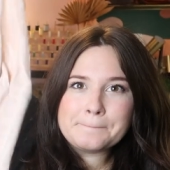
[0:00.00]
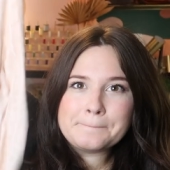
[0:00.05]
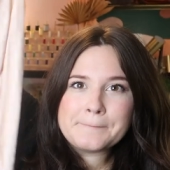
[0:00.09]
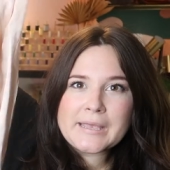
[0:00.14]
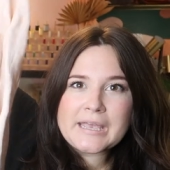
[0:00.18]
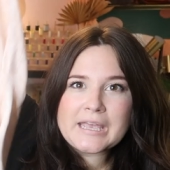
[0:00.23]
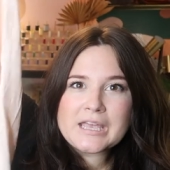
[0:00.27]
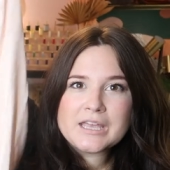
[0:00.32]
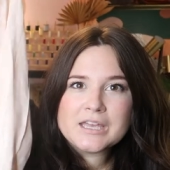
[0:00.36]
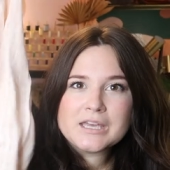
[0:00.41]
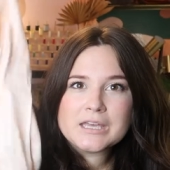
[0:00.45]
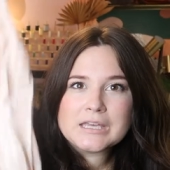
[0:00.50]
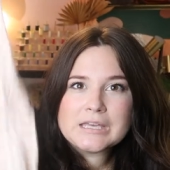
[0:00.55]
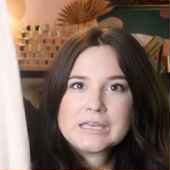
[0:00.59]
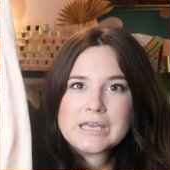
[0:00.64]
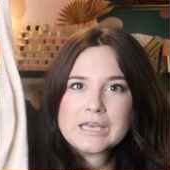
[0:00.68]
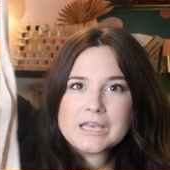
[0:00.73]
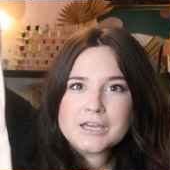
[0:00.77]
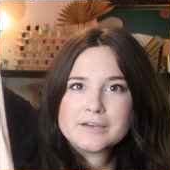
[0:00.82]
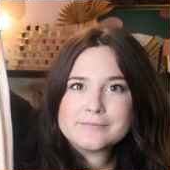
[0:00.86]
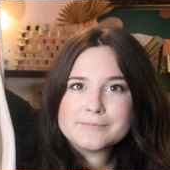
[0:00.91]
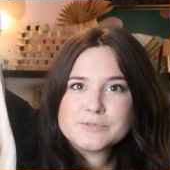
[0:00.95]
pink
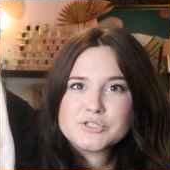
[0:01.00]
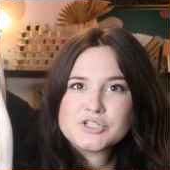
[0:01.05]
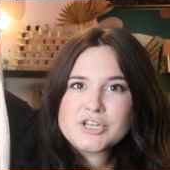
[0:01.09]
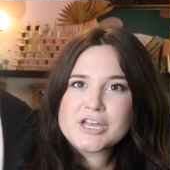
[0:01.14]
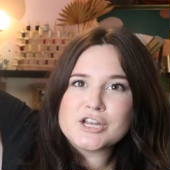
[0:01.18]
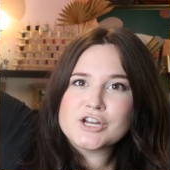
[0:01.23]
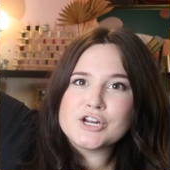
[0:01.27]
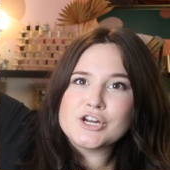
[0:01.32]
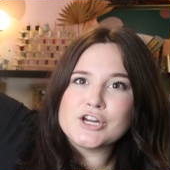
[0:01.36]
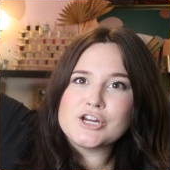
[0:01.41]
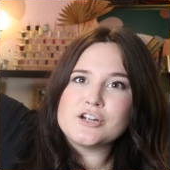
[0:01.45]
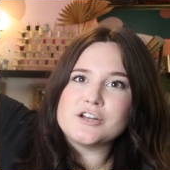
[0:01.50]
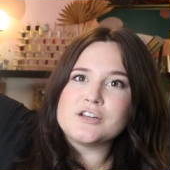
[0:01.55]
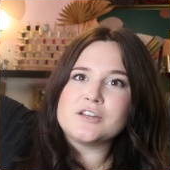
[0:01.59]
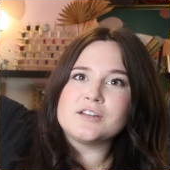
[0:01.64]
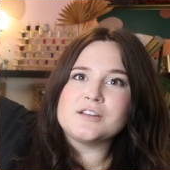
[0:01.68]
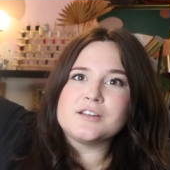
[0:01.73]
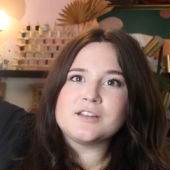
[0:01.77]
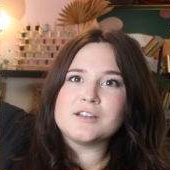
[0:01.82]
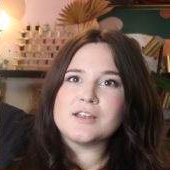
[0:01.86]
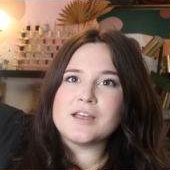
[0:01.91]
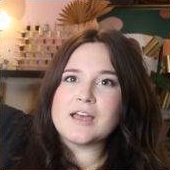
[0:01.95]
gingham checkered
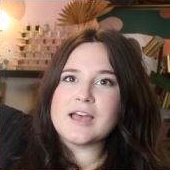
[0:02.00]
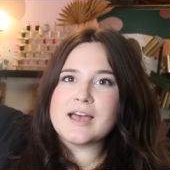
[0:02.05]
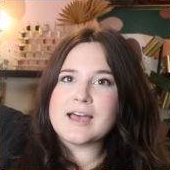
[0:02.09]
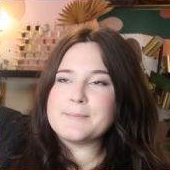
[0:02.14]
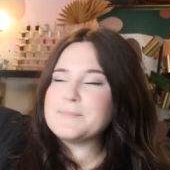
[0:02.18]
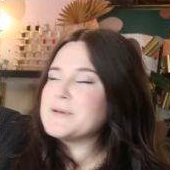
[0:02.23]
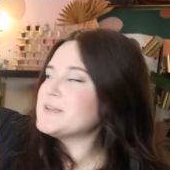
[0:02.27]
uh,